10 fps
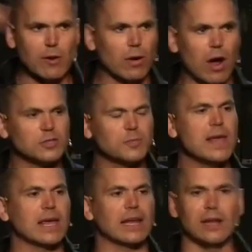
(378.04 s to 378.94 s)
they were all
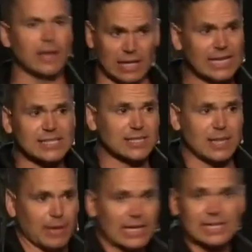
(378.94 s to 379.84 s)
speaking. And it lists
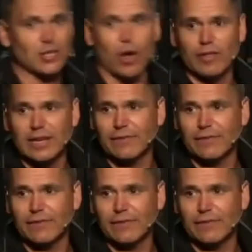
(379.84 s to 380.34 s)
them, it lists all the